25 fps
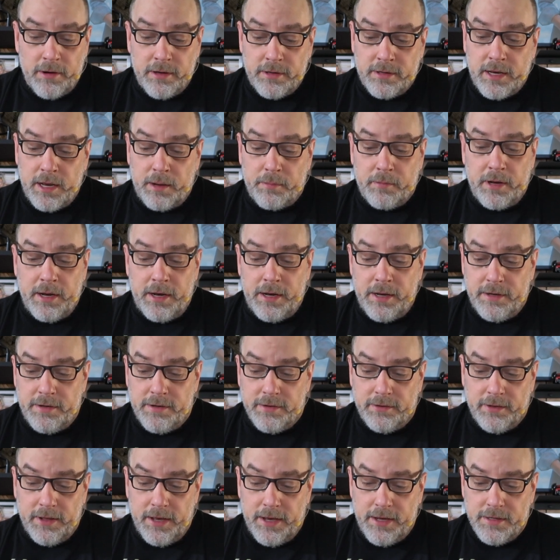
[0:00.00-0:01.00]
It kept getting
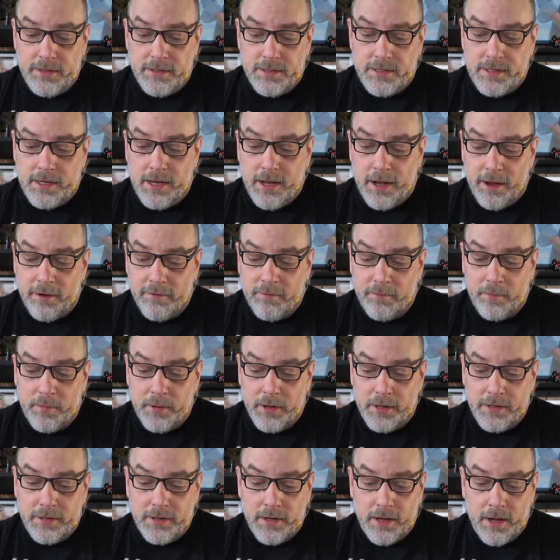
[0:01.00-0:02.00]
delayed and stuff.
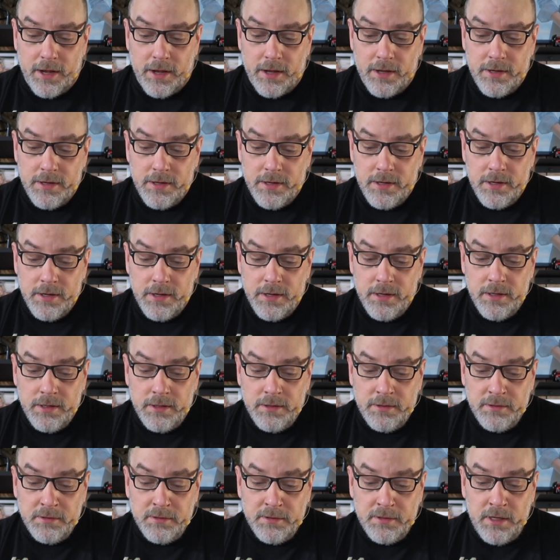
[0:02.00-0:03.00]

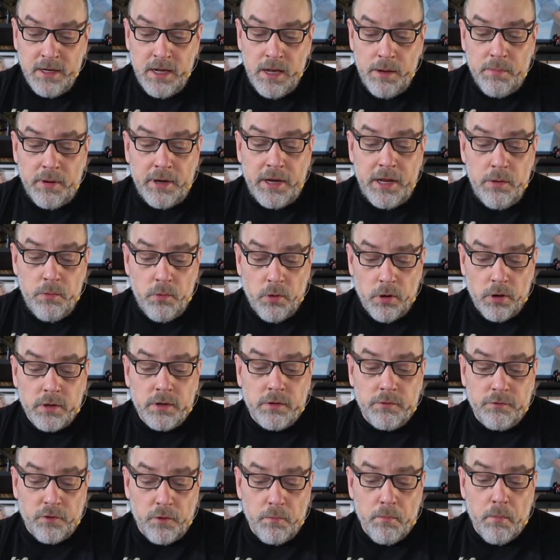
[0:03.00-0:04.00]
But he
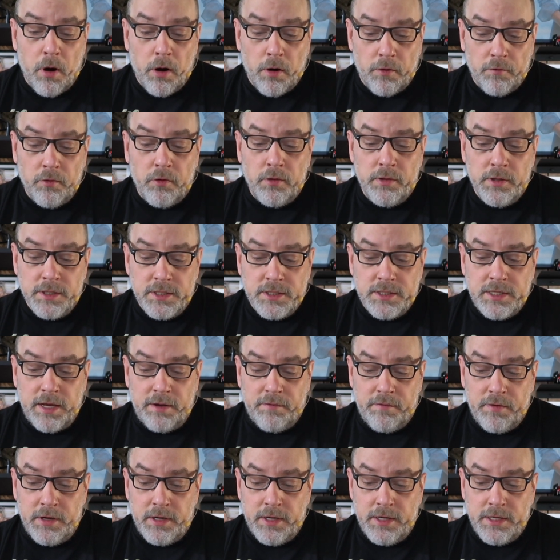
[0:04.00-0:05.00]
worked for Marvel in the
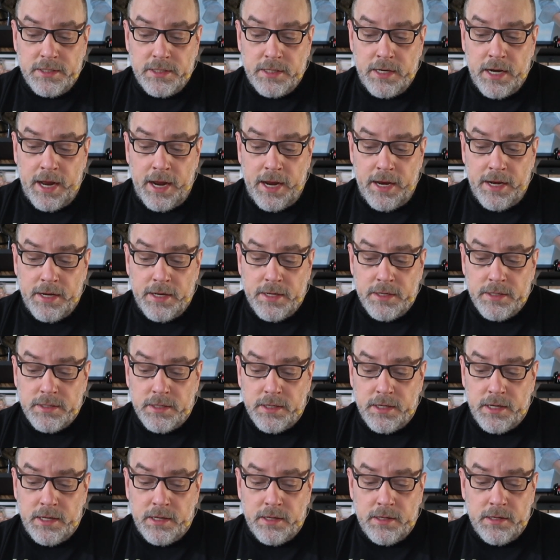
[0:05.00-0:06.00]
70s and 80s,
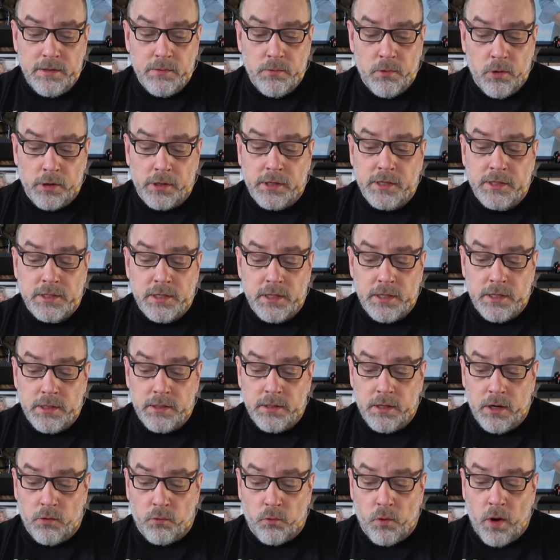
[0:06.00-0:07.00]
and he worked as a
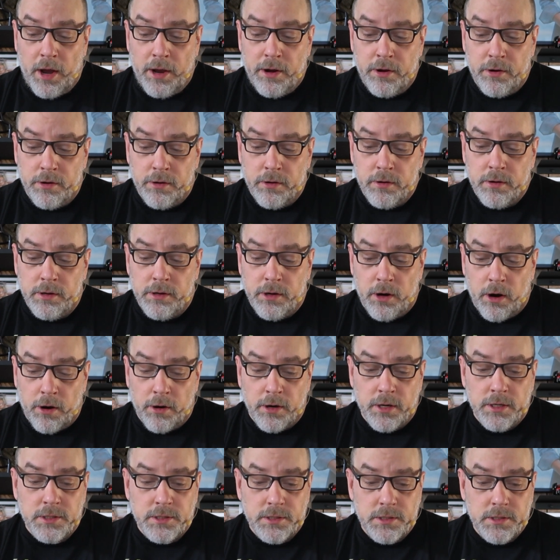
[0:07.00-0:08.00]
writer, an
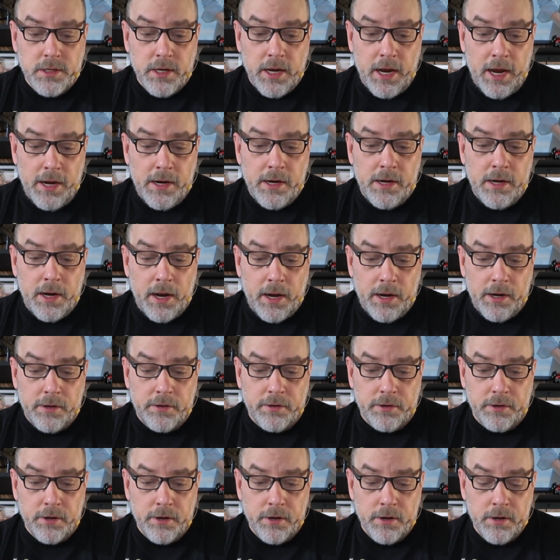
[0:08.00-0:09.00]
artist, and an
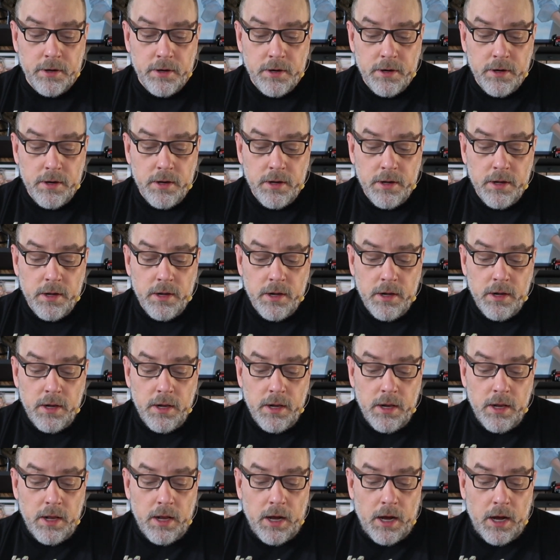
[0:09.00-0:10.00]
editor.
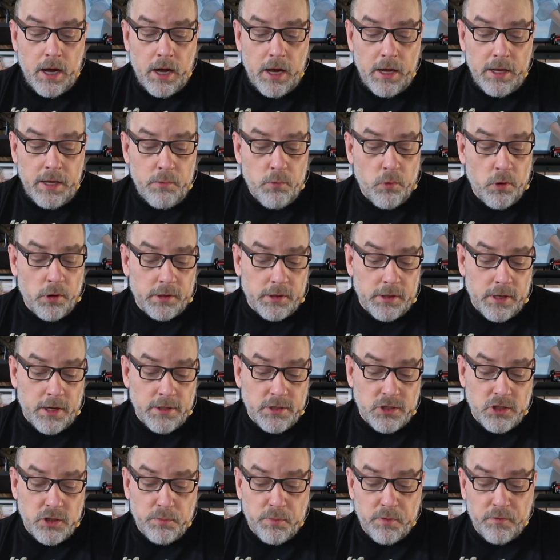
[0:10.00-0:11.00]
He worked on
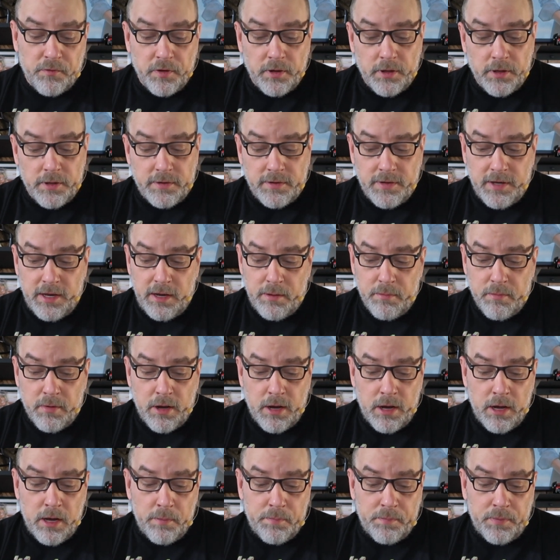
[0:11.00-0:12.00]
Supervillain Team
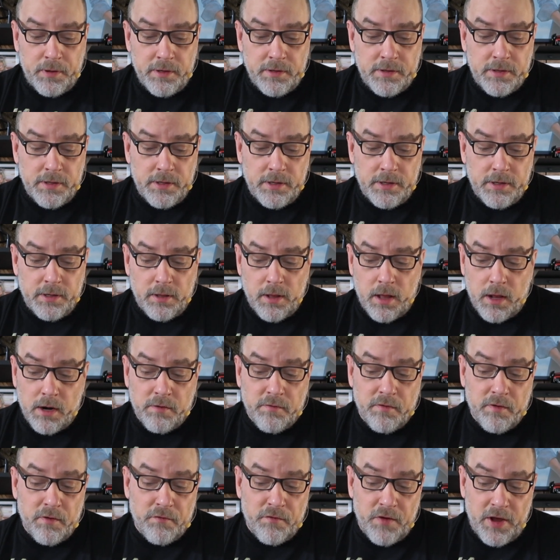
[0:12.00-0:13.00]
Up. He did a lot
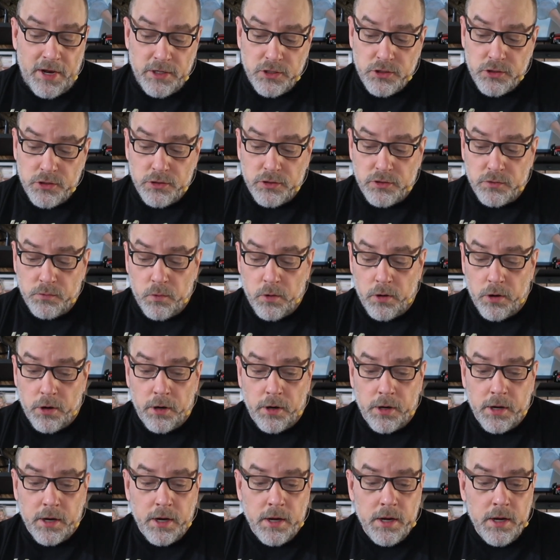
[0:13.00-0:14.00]
of Avengers
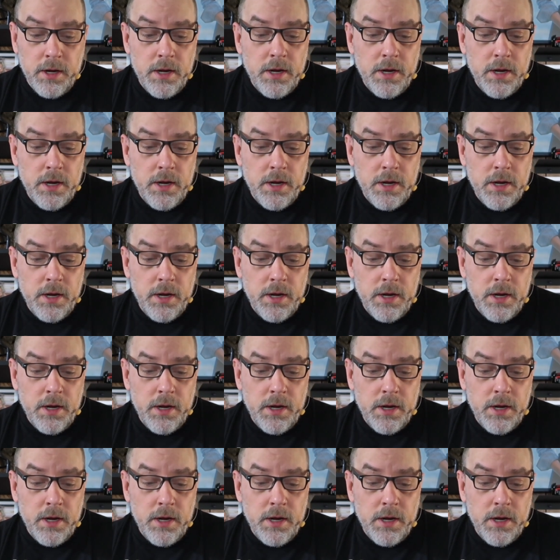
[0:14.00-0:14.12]
work.